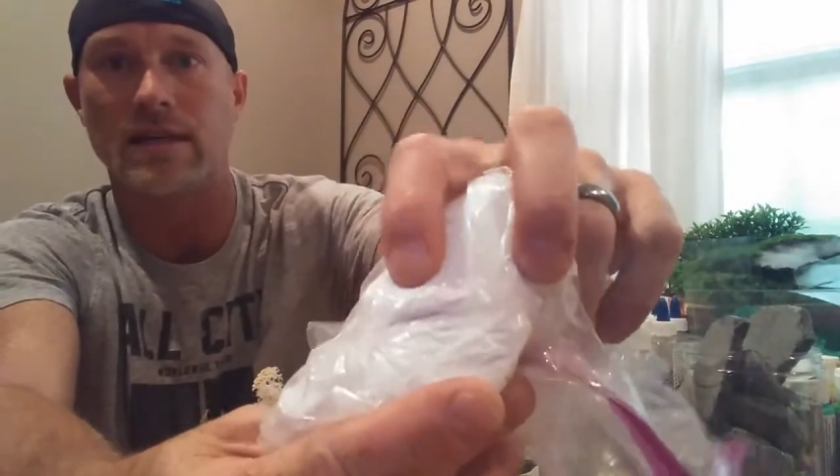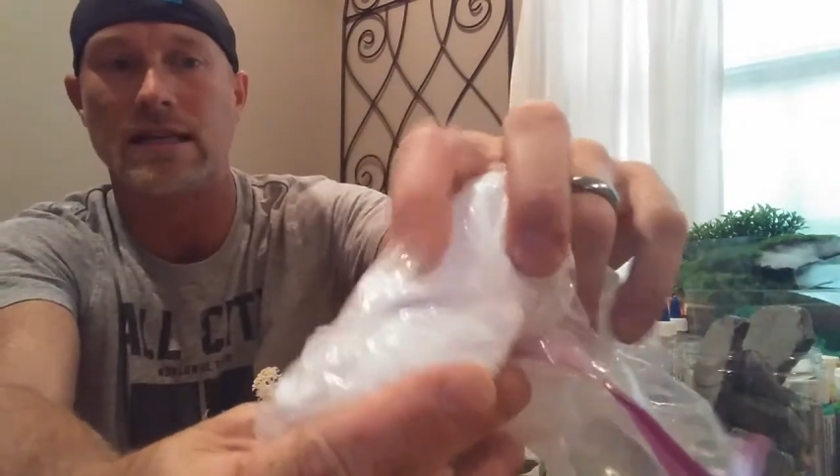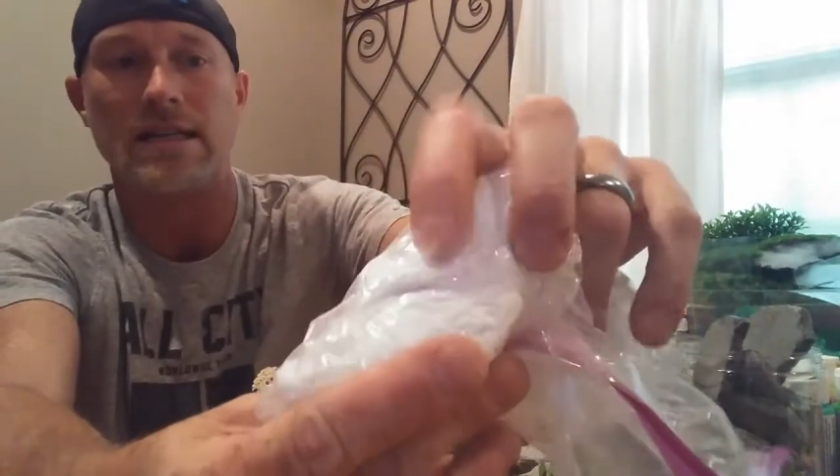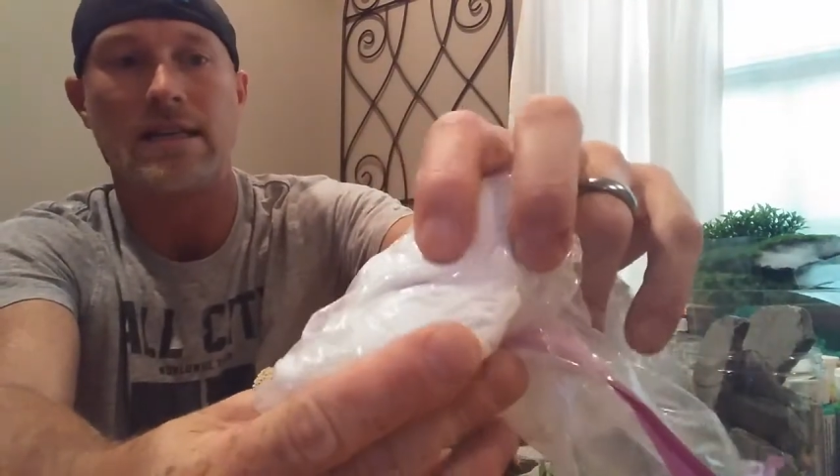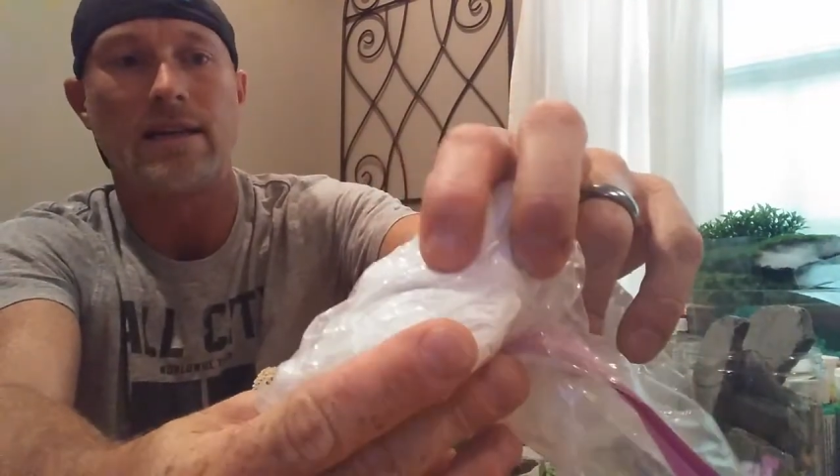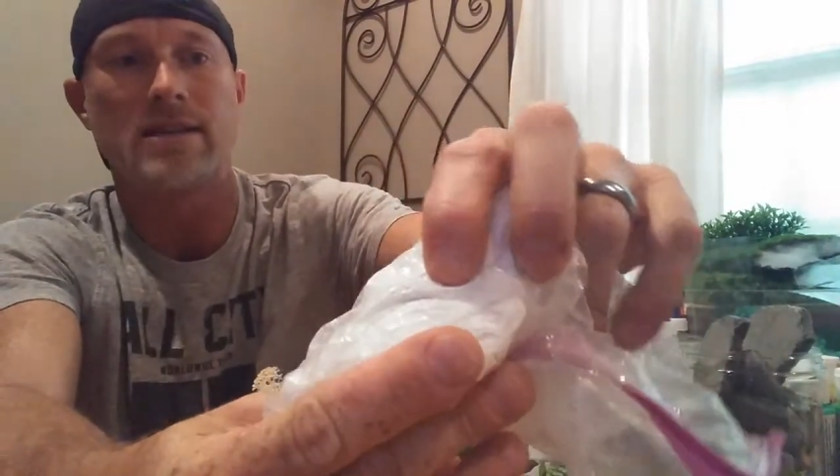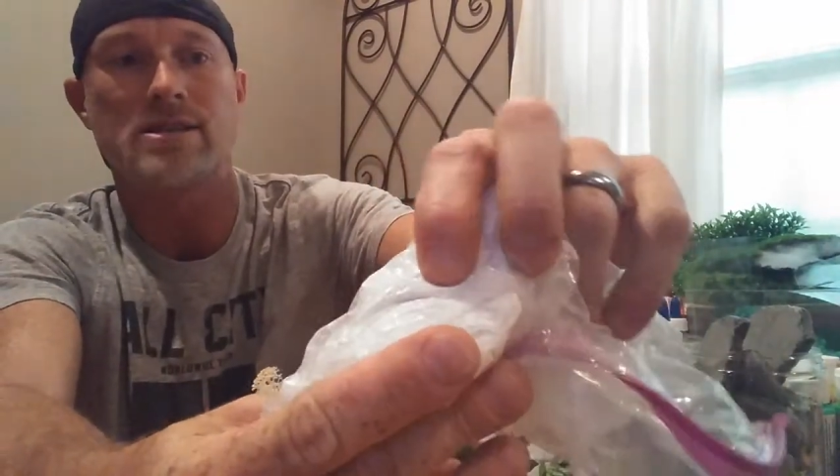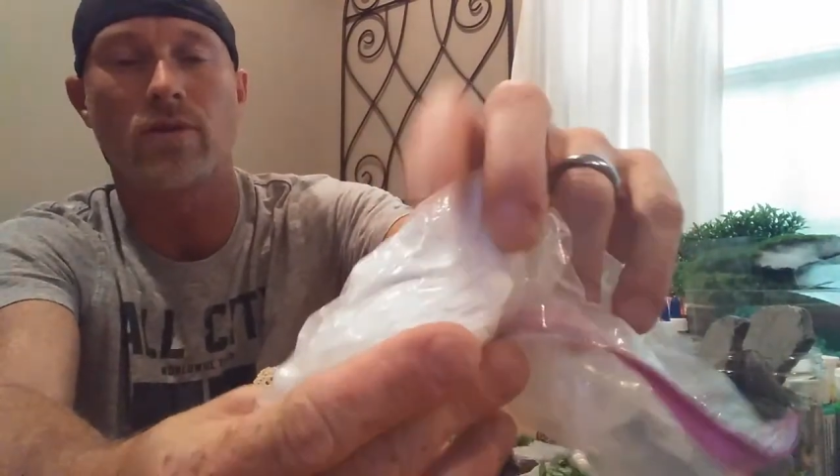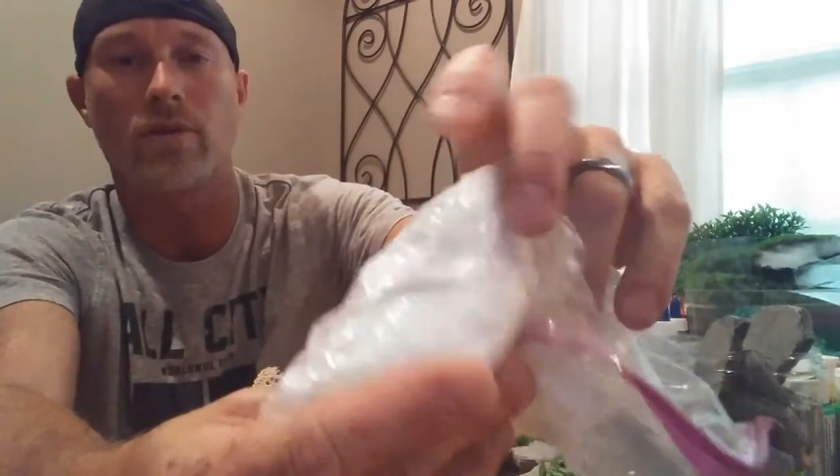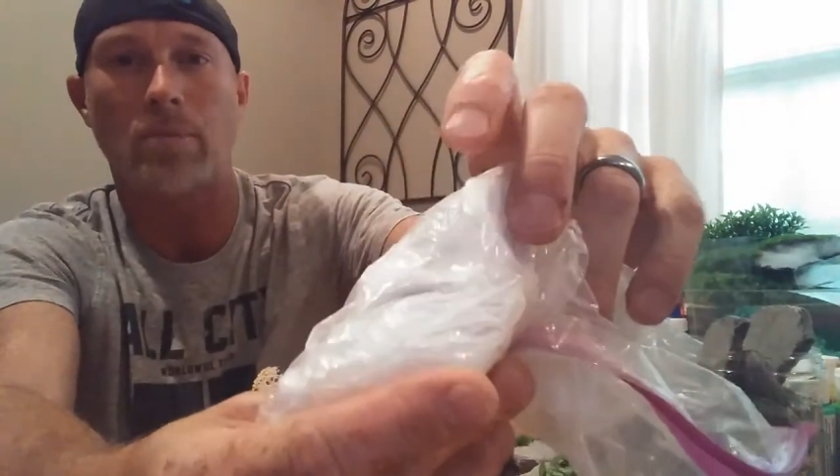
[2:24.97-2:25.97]
It's
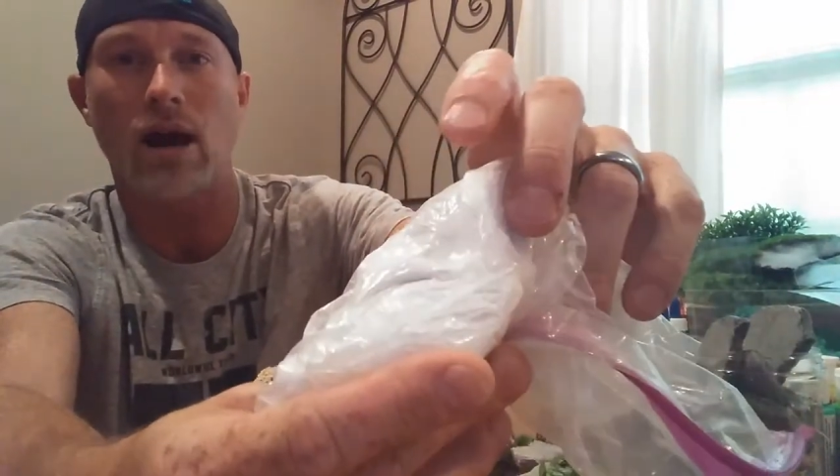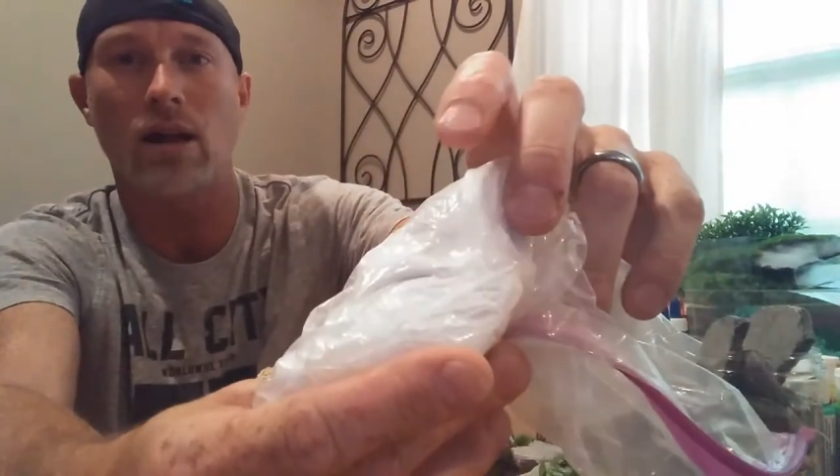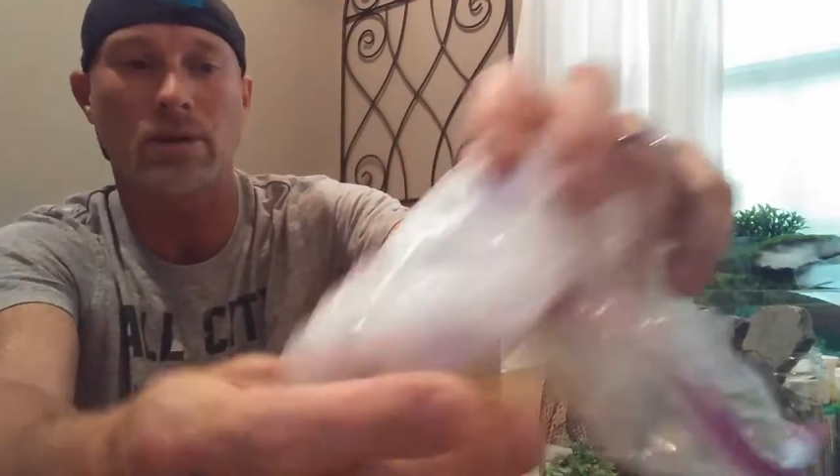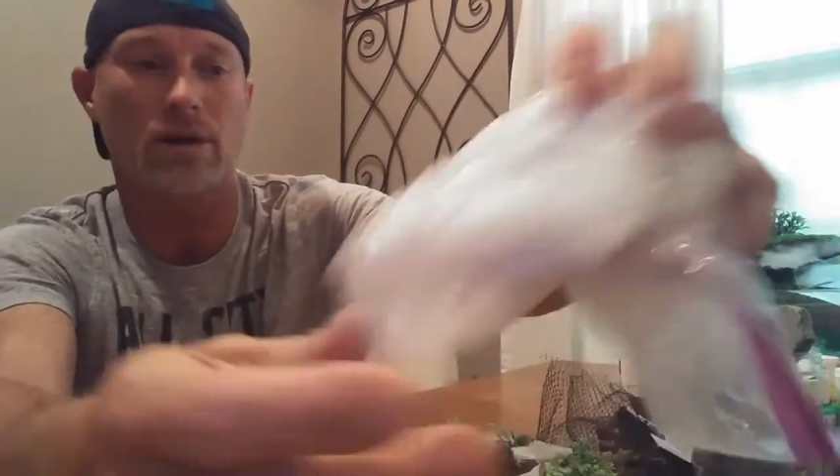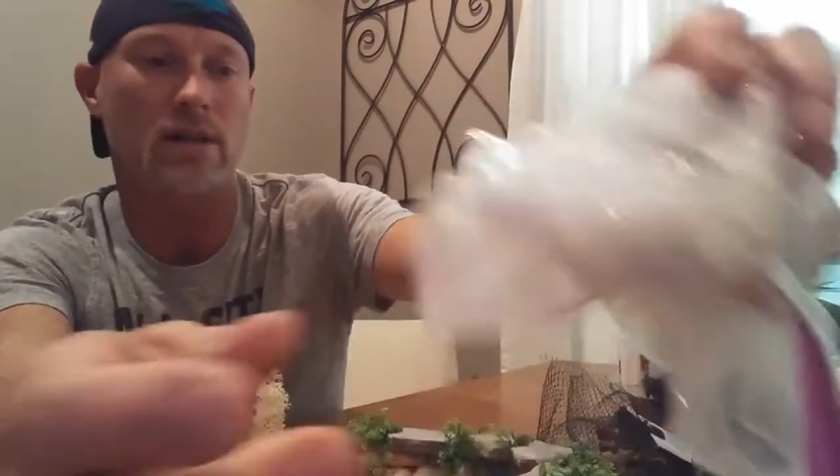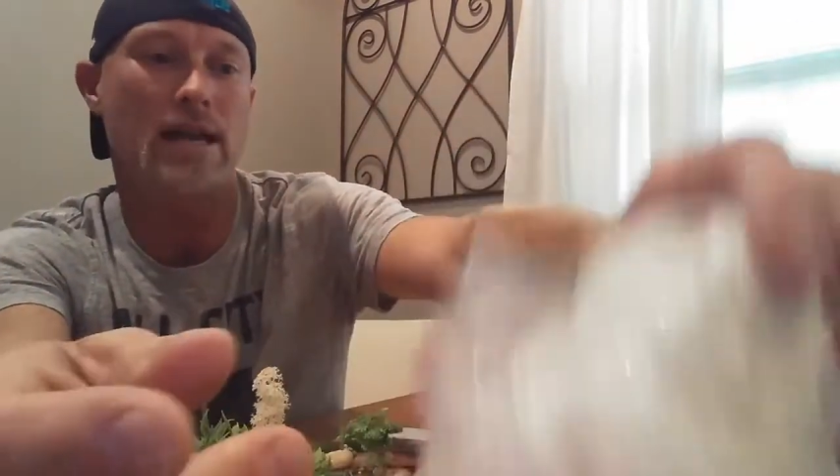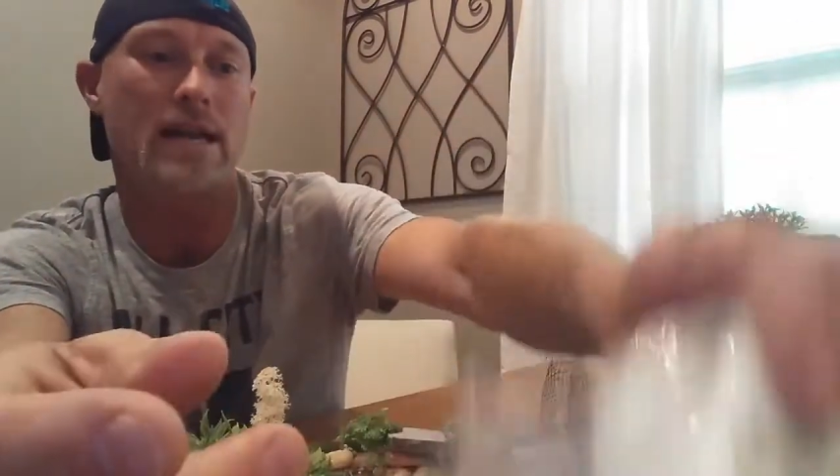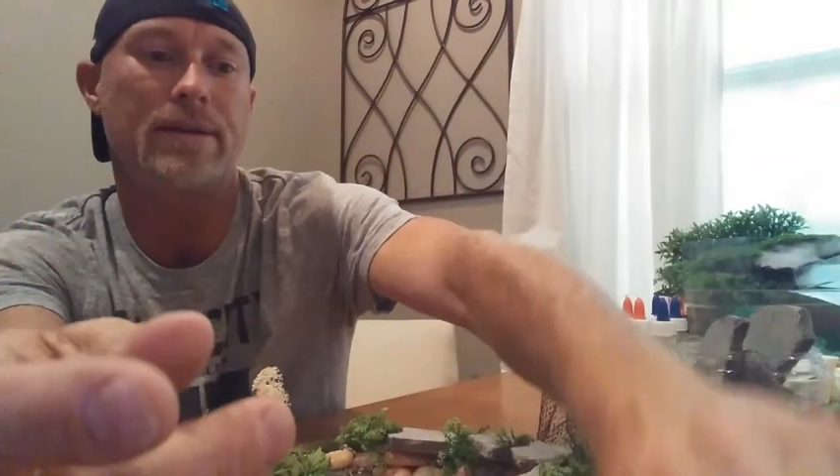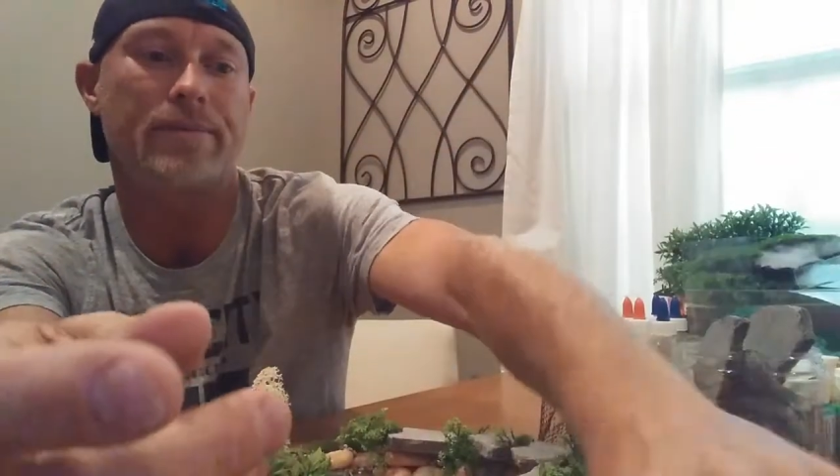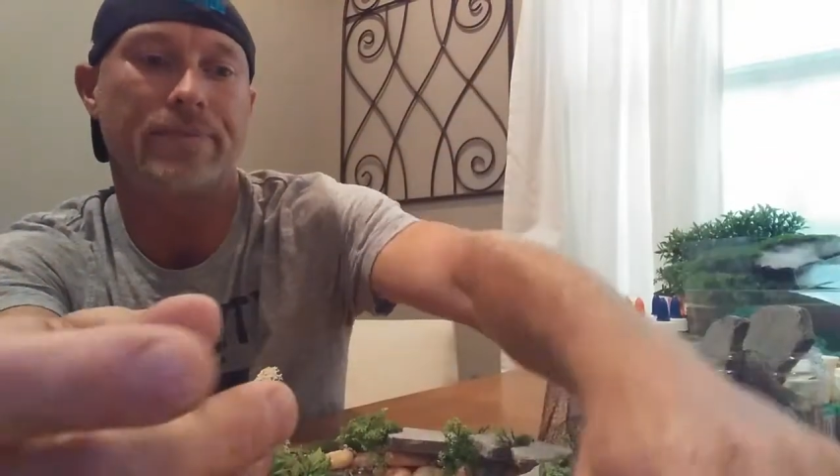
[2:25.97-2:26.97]
sort of a
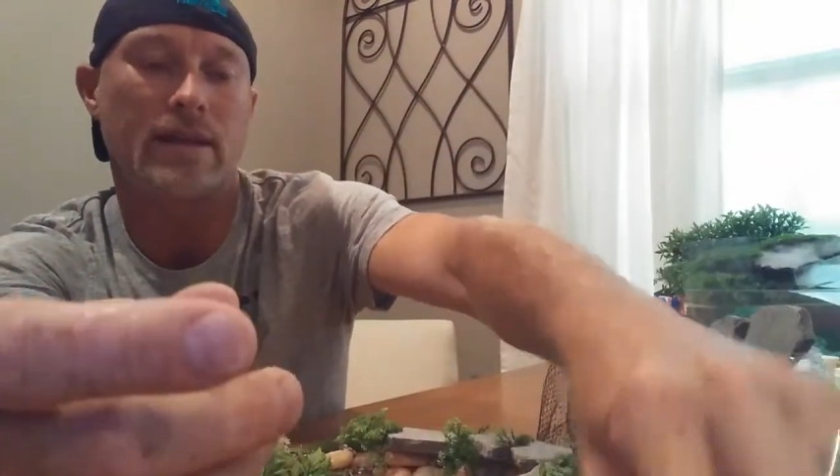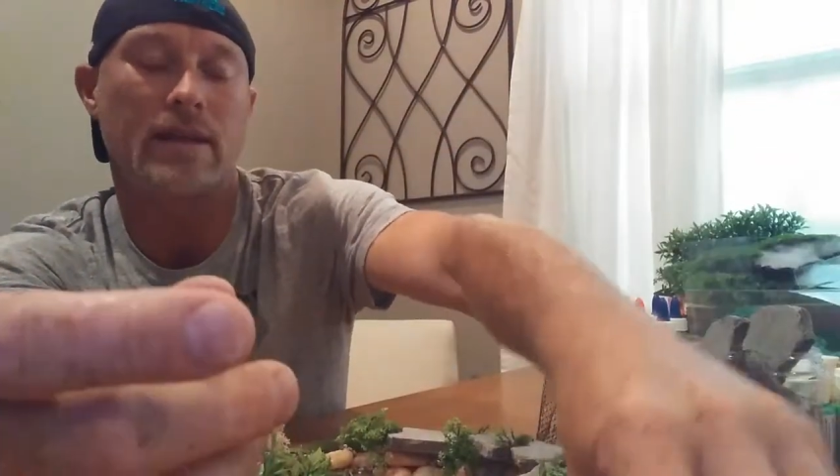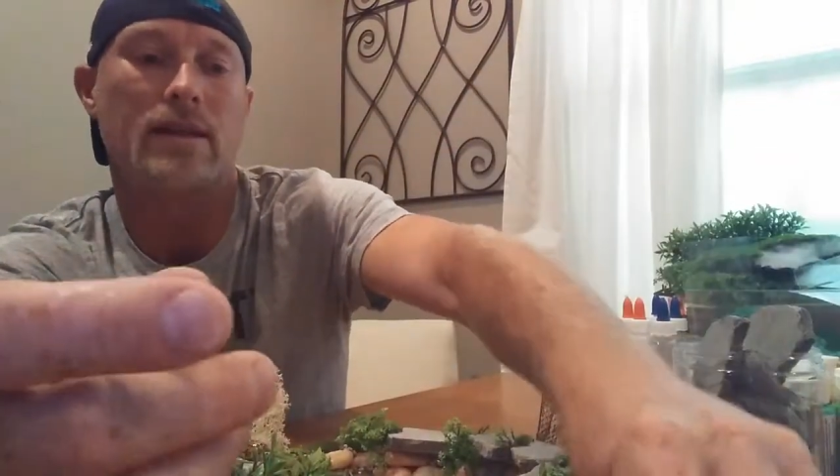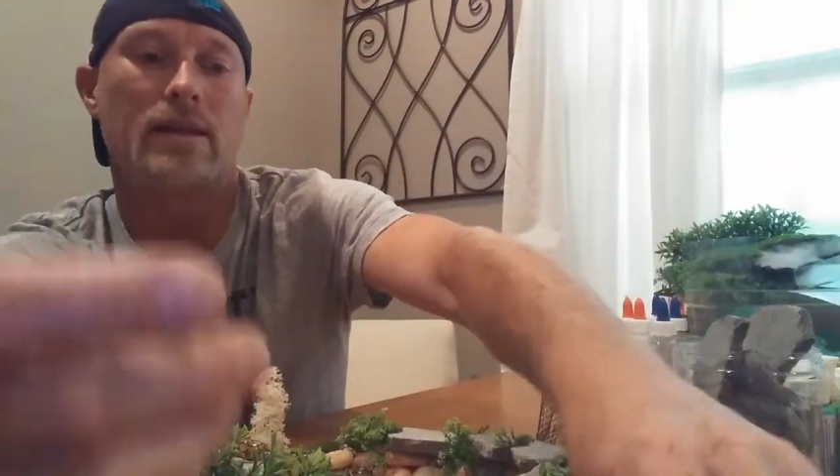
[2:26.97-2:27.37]
polymer clay,